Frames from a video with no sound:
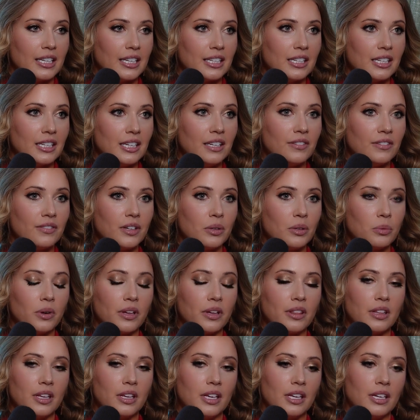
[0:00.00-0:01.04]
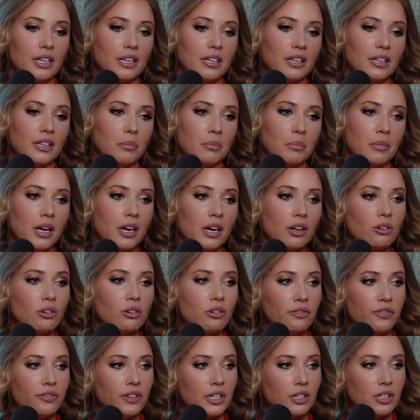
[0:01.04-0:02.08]
even within the medical
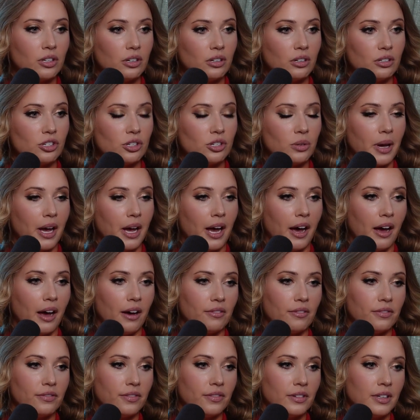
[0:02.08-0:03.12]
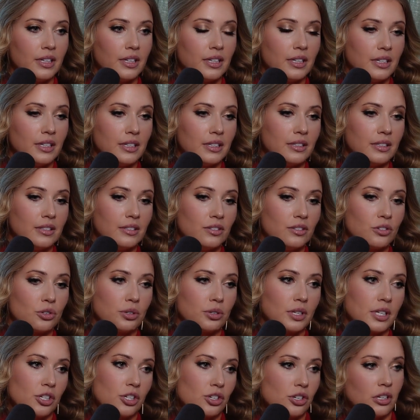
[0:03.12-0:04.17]
field, you have
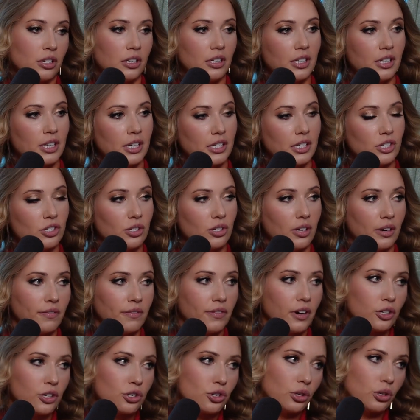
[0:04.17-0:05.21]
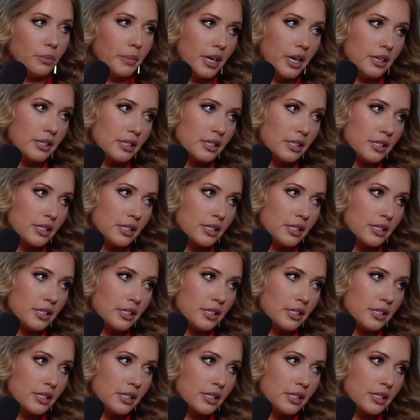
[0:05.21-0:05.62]
traditionalists, you have functional medicine